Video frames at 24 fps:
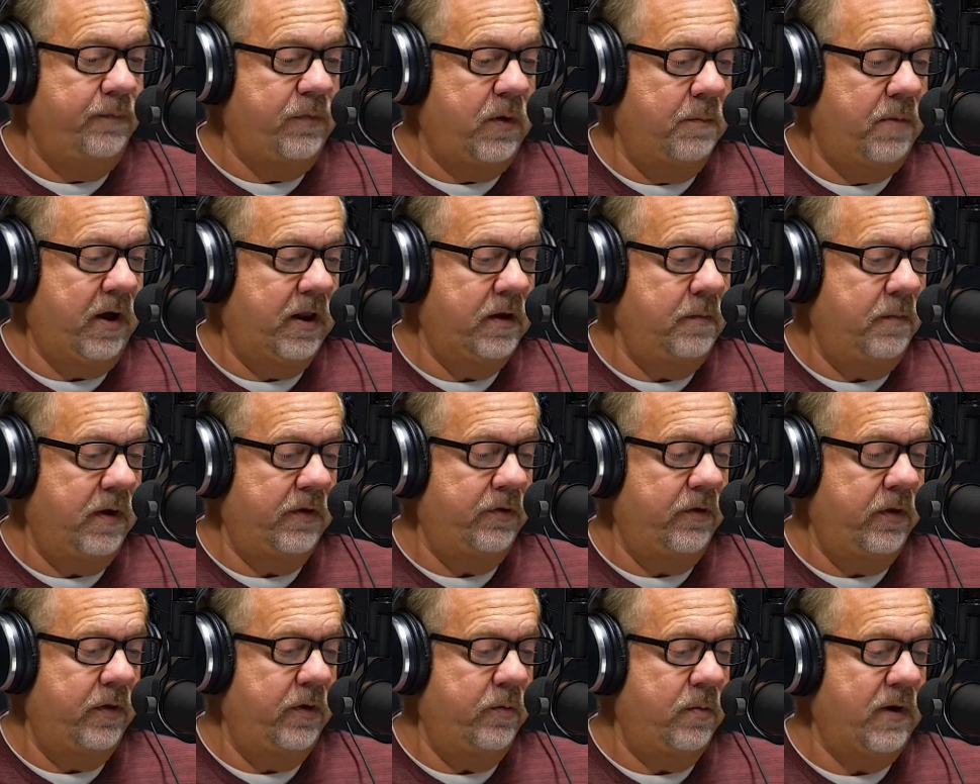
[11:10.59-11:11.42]
But
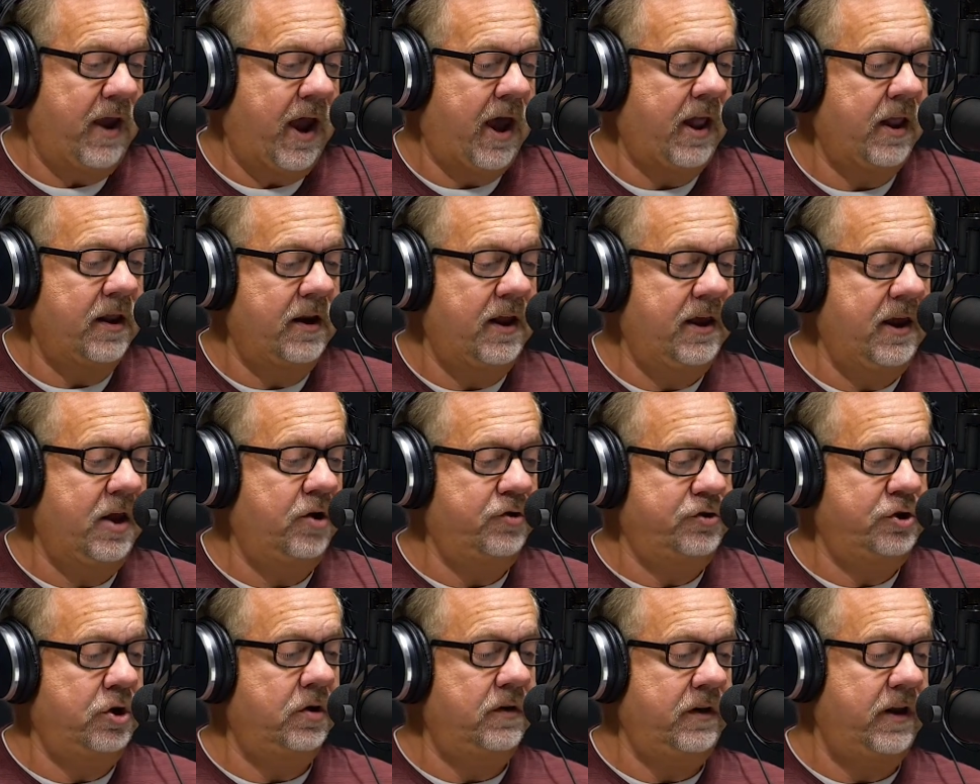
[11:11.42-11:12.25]
the reality
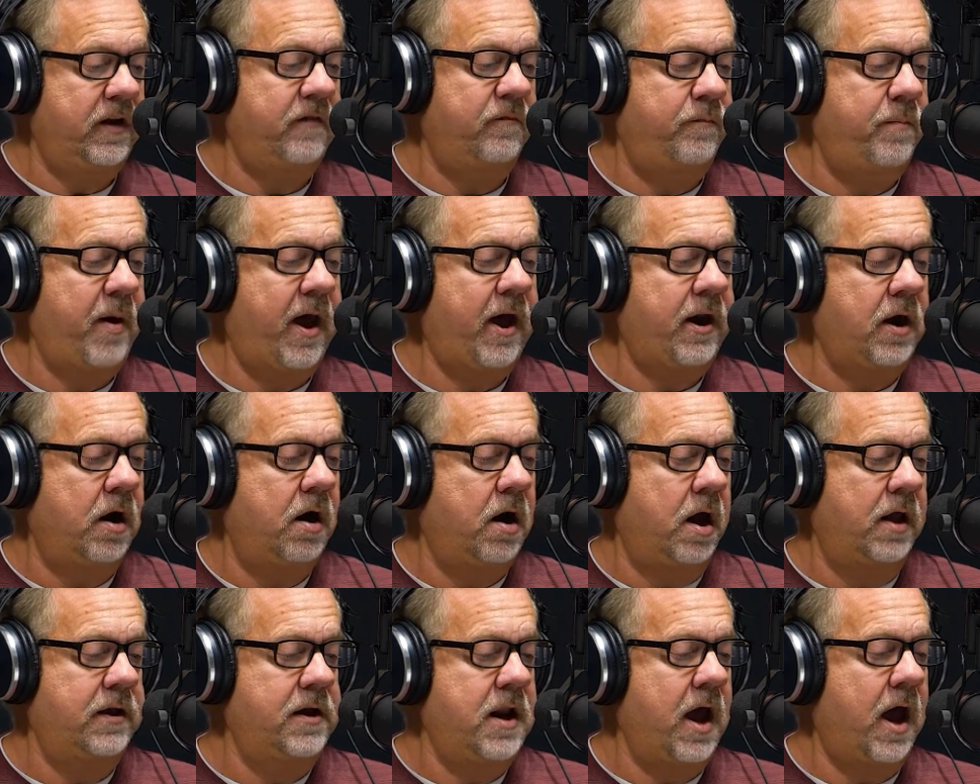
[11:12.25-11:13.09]
is you'll live better
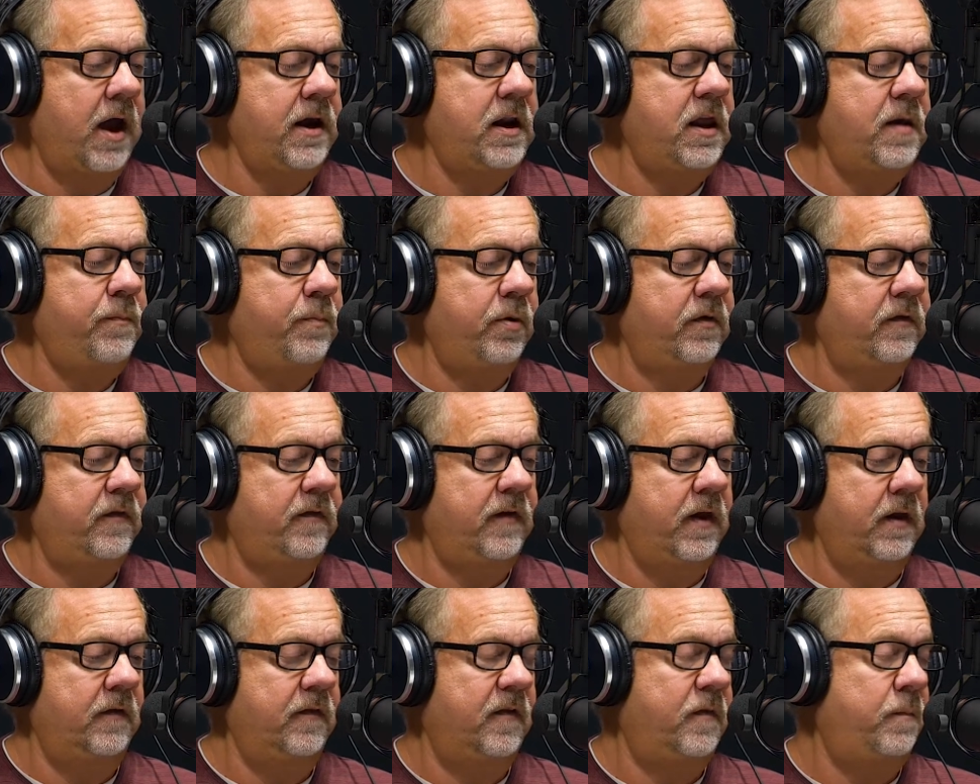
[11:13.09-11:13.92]
on
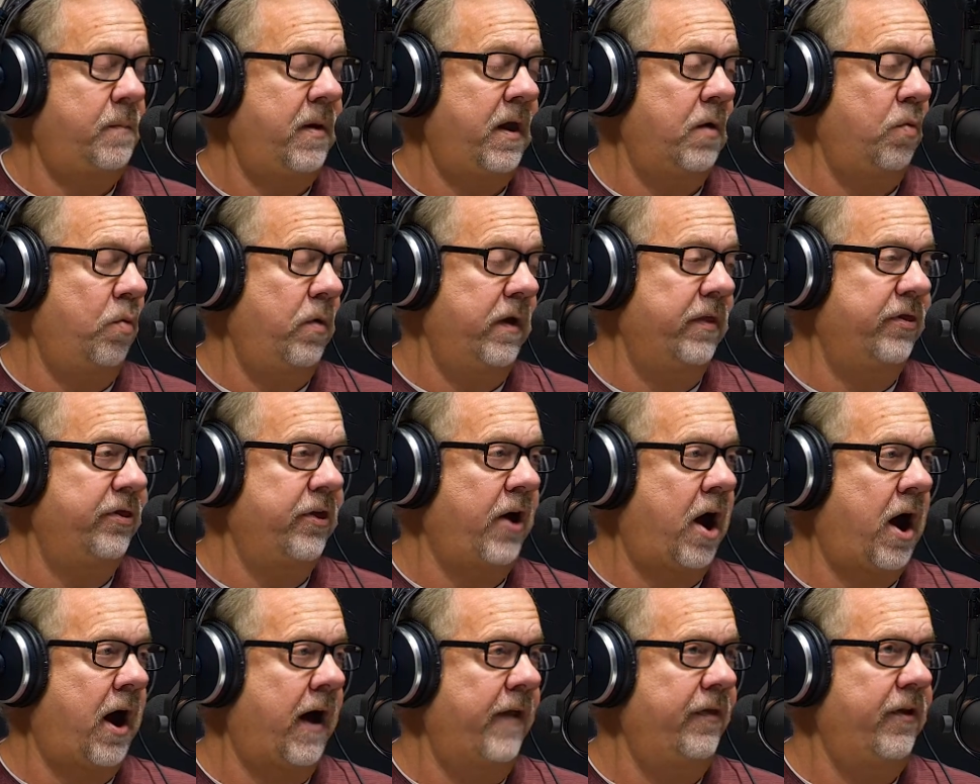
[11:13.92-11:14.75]
90% spent with
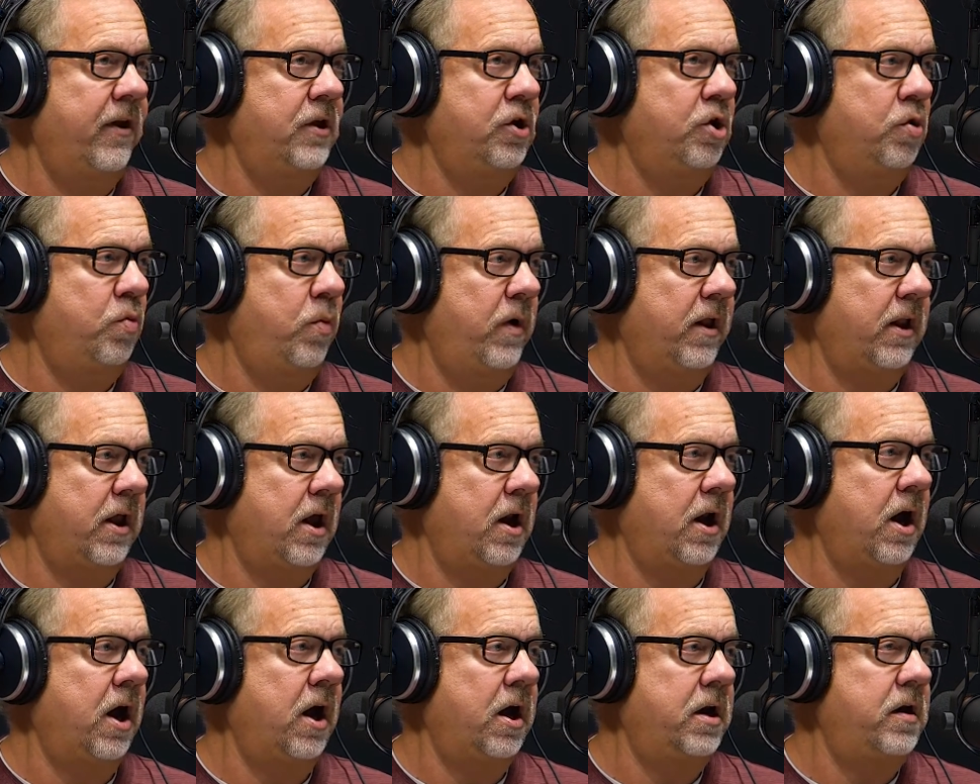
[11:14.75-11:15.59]
thought than you will
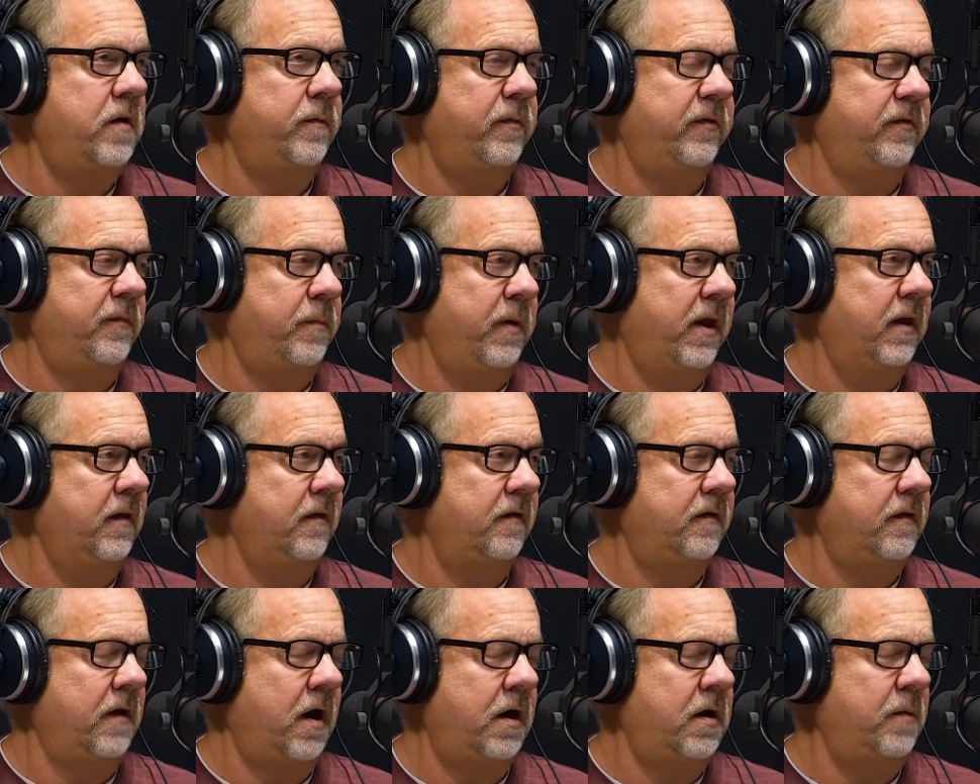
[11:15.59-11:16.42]
on
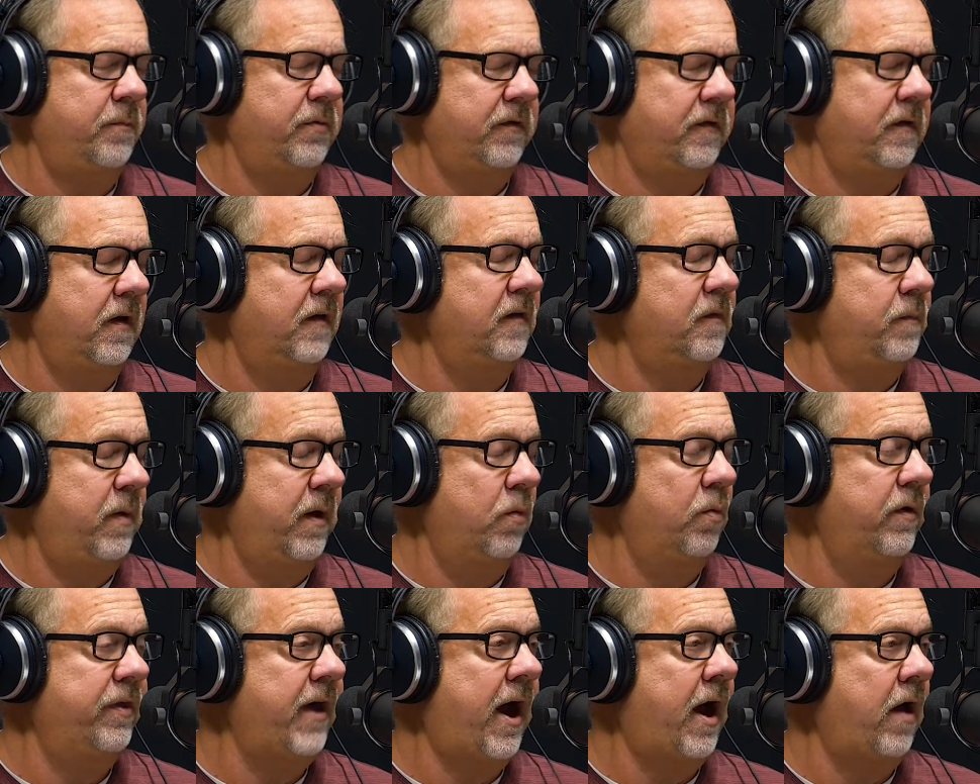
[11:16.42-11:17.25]
100%
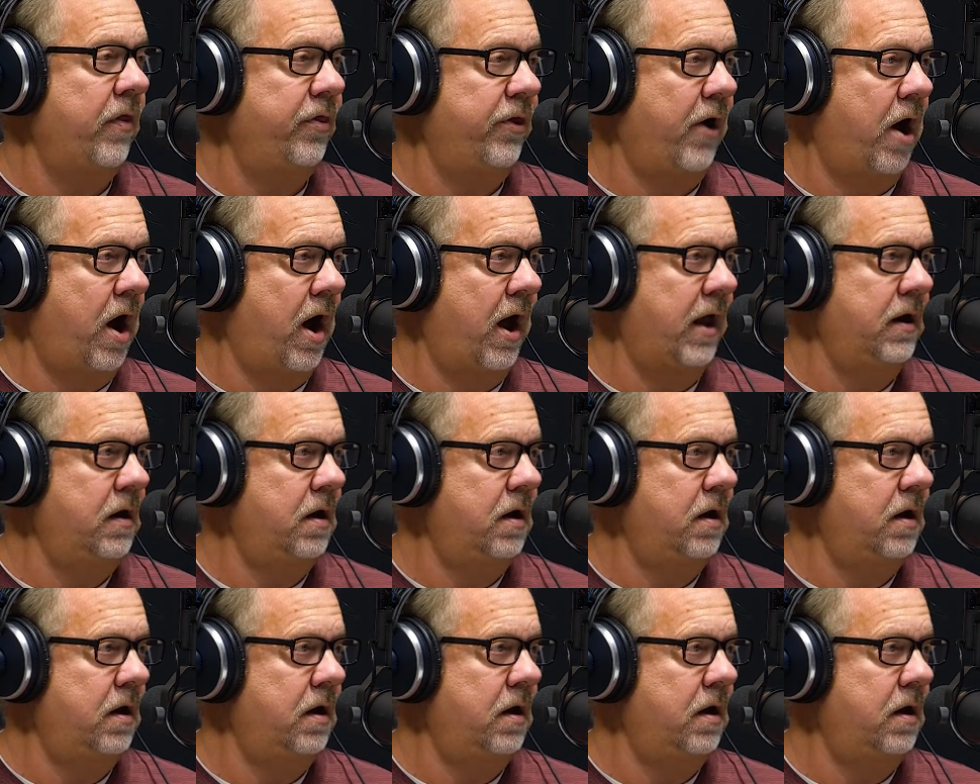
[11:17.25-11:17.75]
spent without thought.